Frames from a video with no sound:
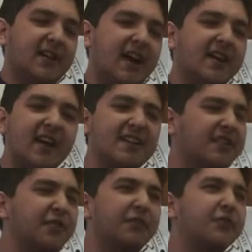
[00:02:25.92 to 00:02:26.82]
I, I,
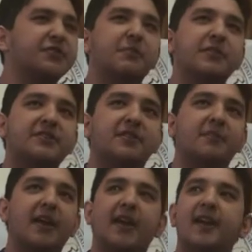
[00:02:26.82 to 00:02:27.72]
you know, for some reason
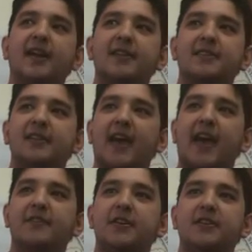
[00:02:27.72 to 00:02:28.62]
in my head, I didn't
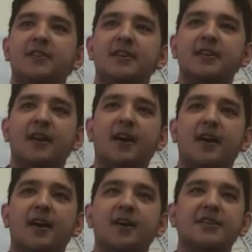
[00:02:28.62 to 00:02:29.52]
have it.
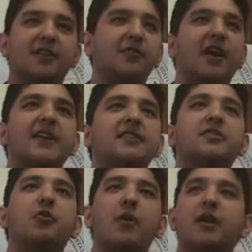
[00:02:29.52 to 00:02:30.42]
Uh, you know, I
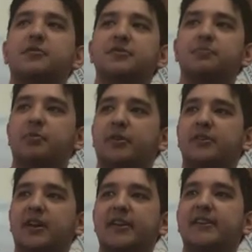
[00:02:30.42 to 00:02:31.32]
didn't know why it was
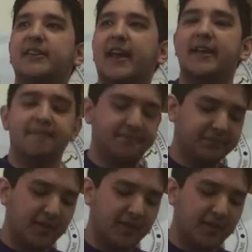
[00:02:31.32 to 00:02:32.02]
important. I didn't get it.